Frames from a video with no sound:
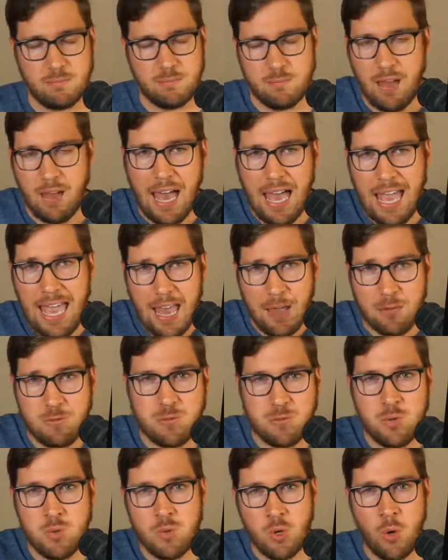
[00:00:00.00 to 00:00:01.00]
I have
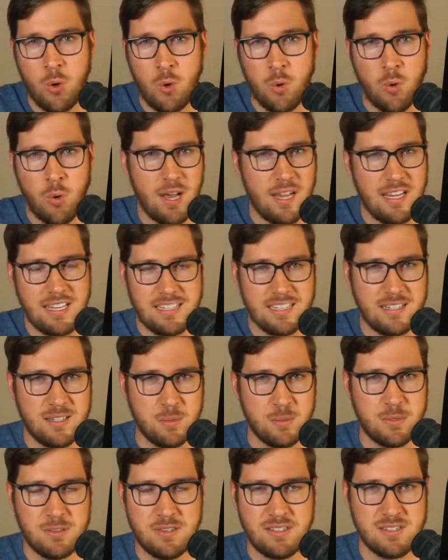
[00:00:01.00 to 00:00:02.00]
no idea
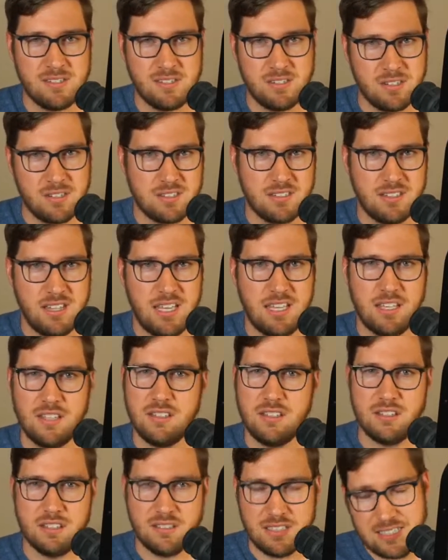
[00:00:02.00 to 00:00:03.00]
what this looks like
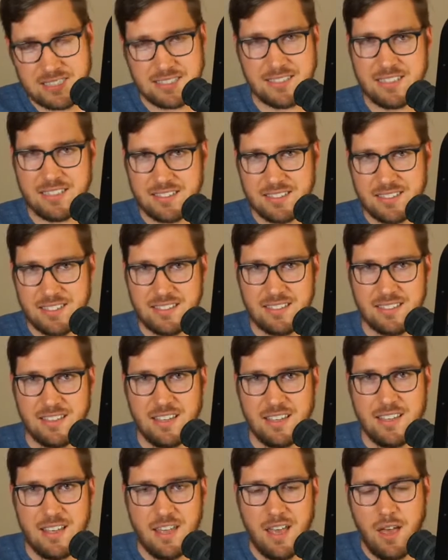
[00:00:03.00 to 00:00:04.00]
holistically,
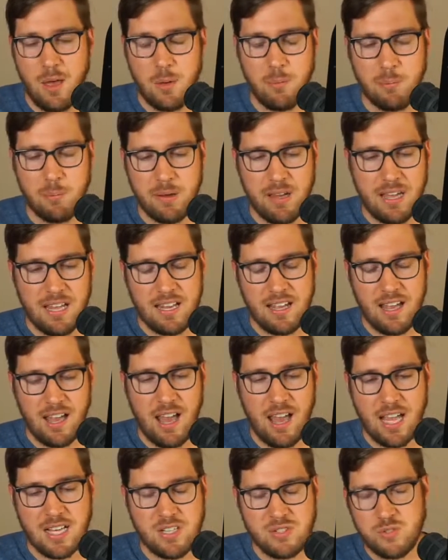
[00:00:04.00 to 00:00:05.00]
but
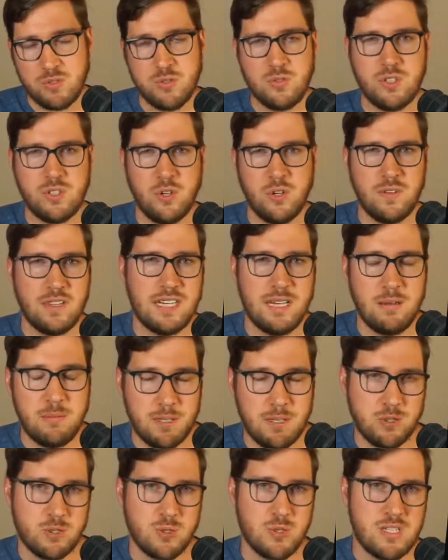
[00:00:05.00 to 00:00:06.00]
I do know that I'm
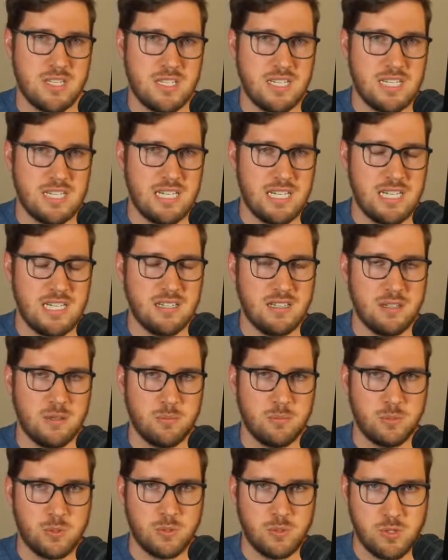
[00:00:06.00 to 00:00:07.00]
interested in
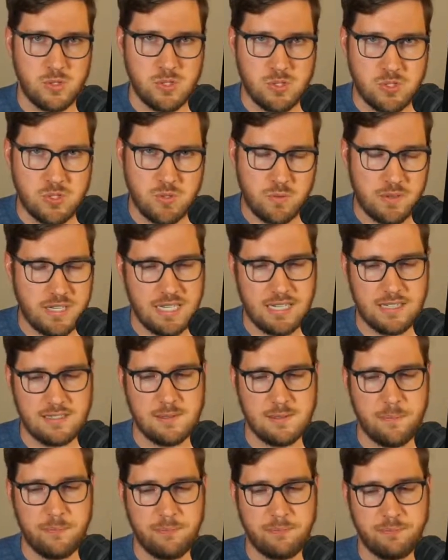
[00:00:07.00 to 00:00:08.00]
pursuing it.
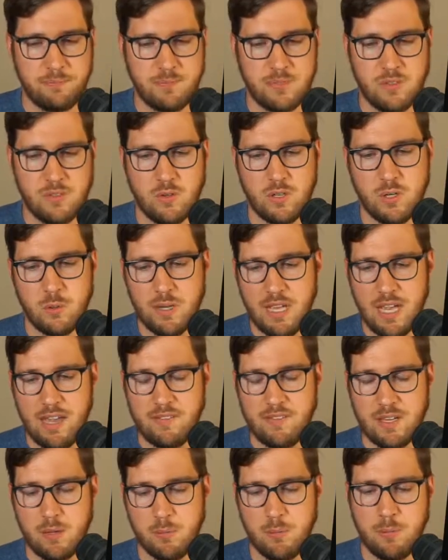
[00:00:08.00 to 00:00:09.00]
Now, I know we have
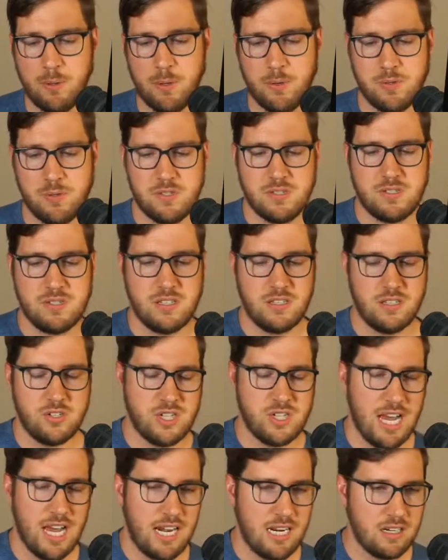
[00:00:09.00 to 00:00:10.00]
a couple posts in the
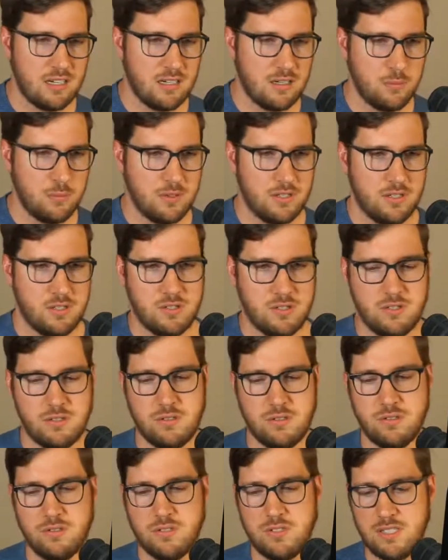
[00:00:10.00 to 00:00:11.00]
chat here I wanted
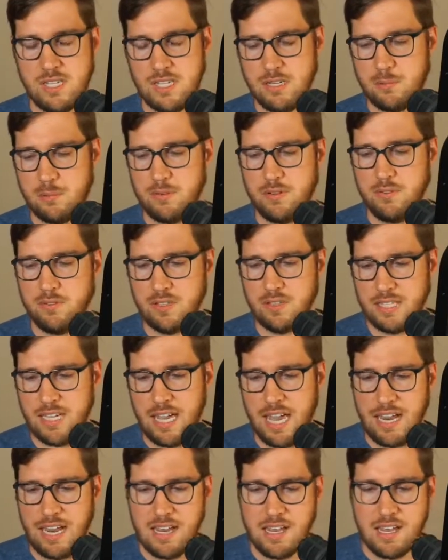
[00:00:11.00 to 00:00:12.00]
to just take a brief look
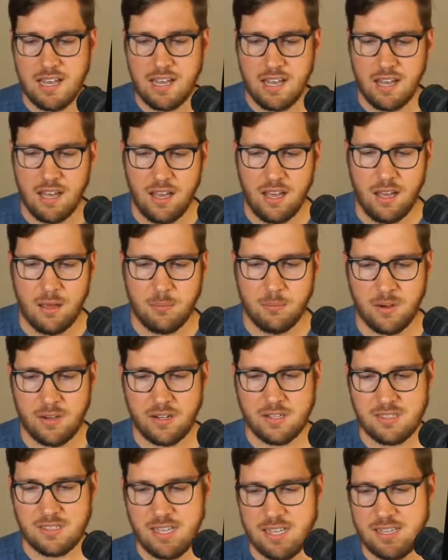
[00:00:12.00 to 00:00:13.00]
at. Mark
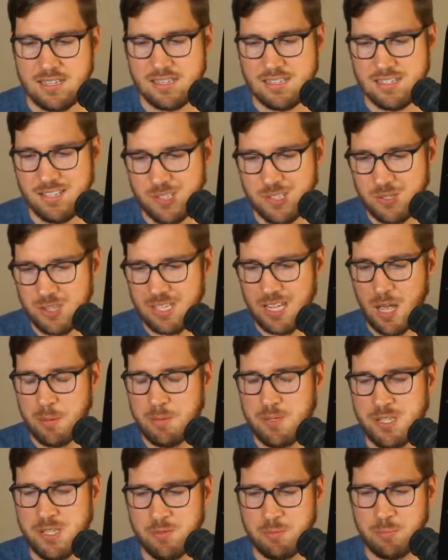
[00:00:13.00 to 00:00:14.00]
says, do the
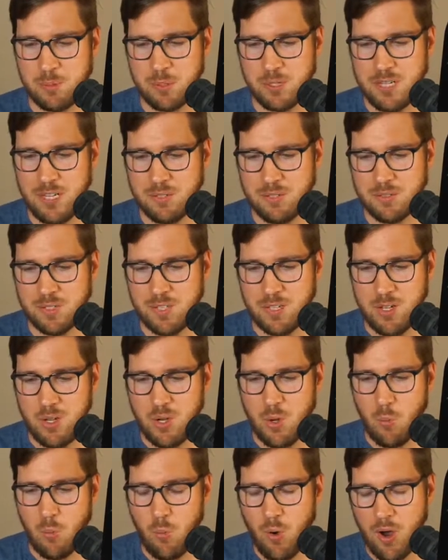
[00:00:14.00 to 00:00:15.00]
opposite of burnout.
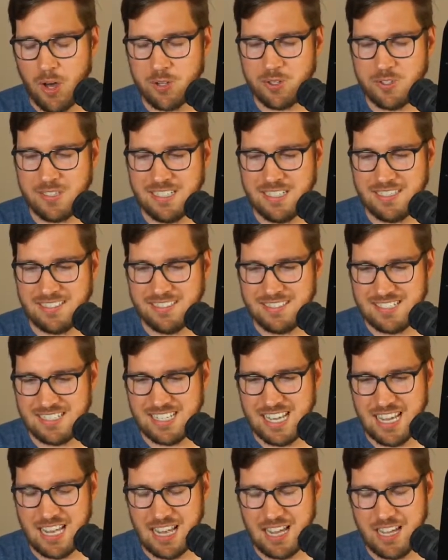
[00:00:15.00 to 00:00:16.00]
Water in,
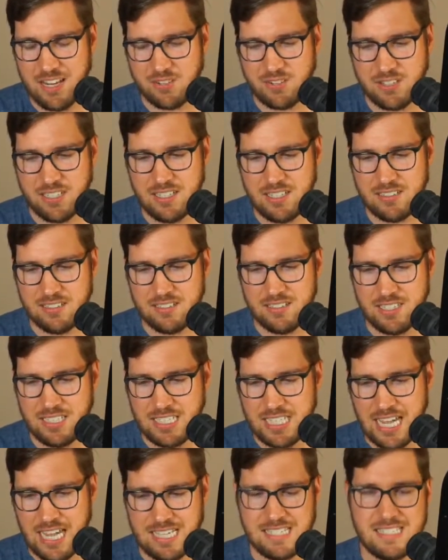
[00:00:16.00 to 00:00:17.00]
stay hydrated.
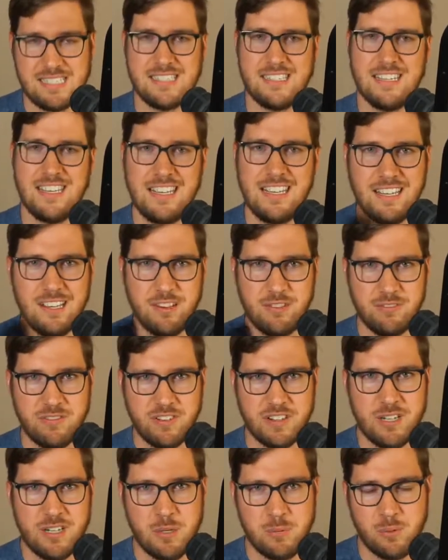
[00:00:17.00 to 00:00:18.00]
Yes,
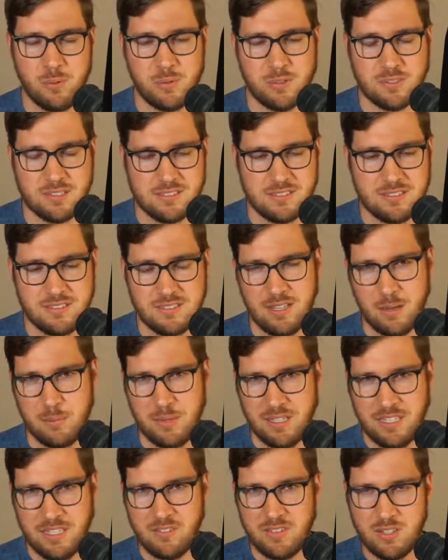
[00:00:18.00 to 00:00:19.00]
very important. I
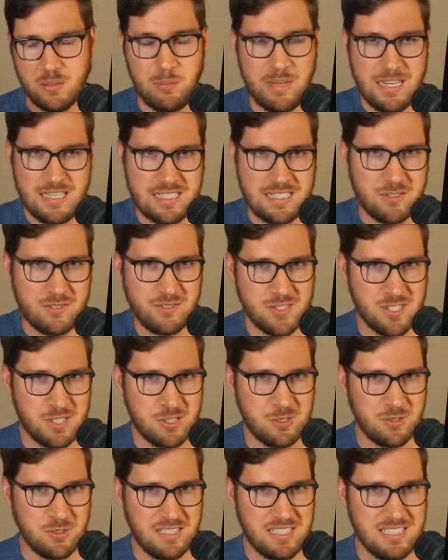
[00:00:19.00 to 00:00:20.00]
mean, even the basic
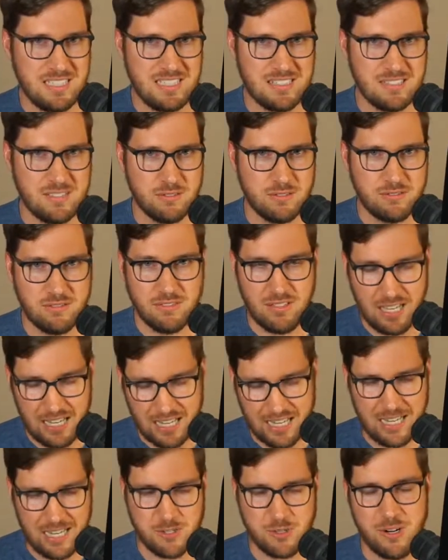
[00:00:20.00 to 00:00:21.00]
physical needs of
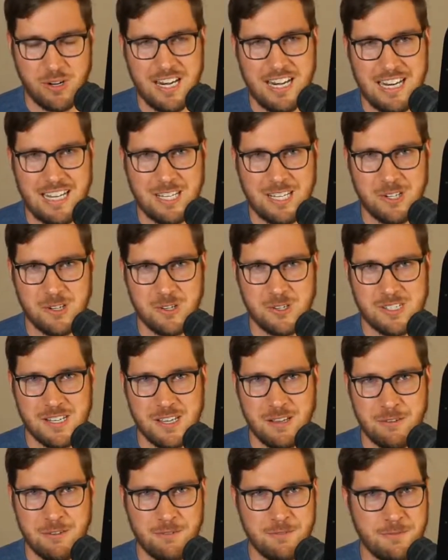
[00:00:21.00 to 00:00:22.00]
hydrating
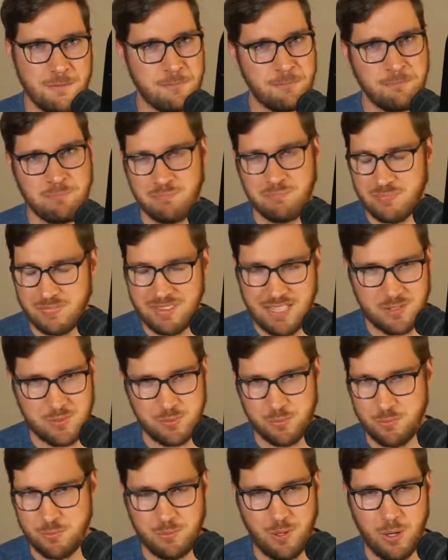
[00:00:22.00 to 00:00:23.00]
yourself, that's
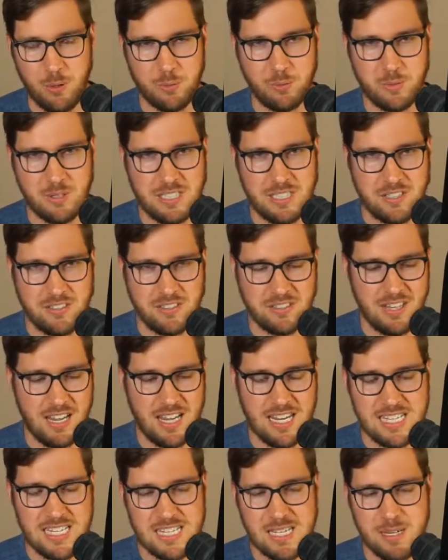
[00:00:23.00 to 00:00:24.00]
a really good
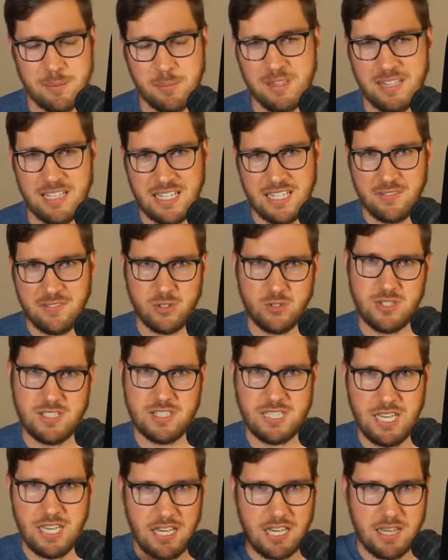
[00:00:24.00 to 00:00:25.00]
idea. But then even just
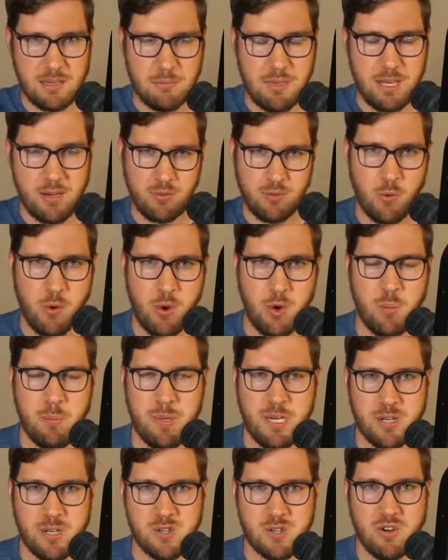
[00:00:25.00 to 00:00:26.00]
the kind of the metaphorical
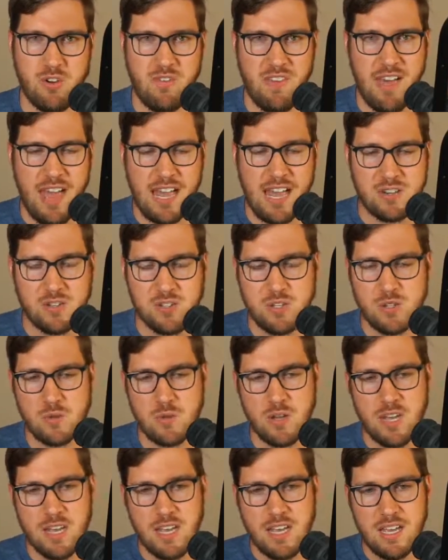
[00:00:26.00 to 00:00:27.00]
picture of that too
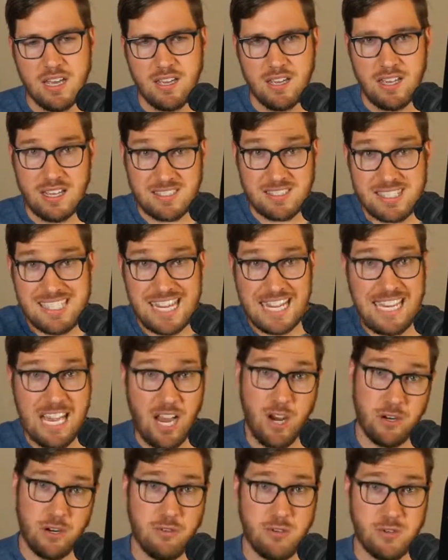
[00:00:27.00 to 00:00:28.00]
is to take
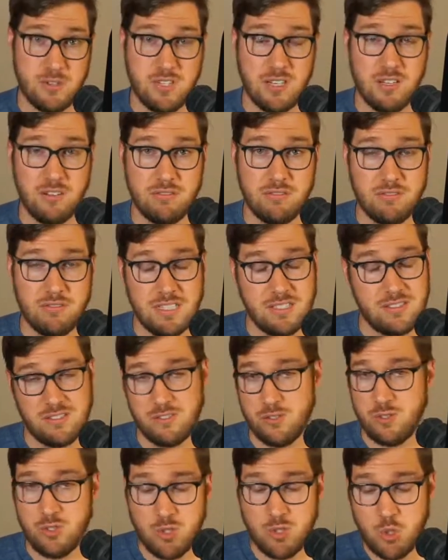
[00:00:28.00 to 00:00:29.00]
care of yourself. That's
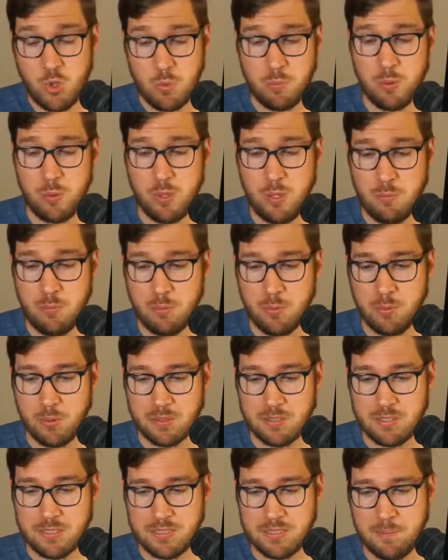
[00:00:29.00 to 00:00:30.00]
super
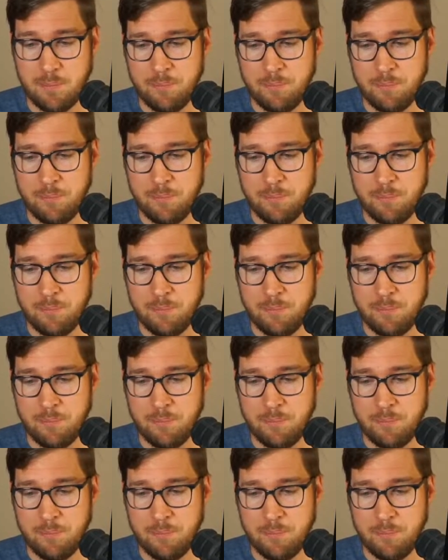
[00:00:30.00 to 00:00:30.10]
important.